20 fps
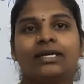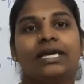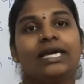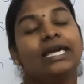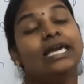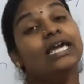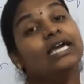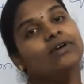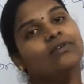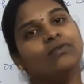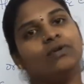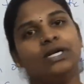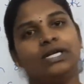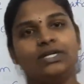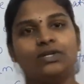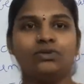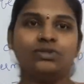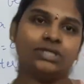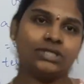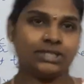equal
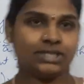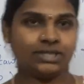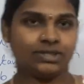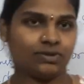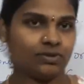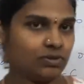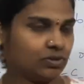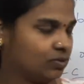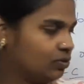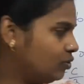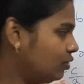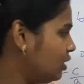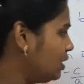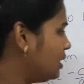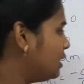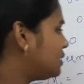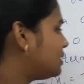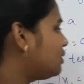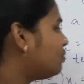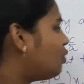to 0.
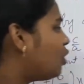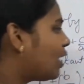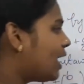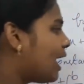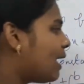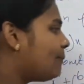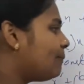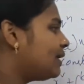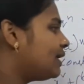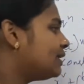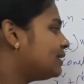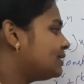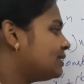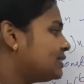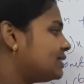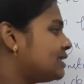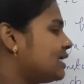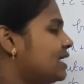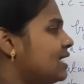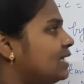So what
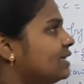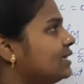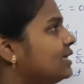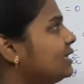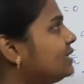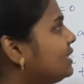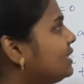happens? This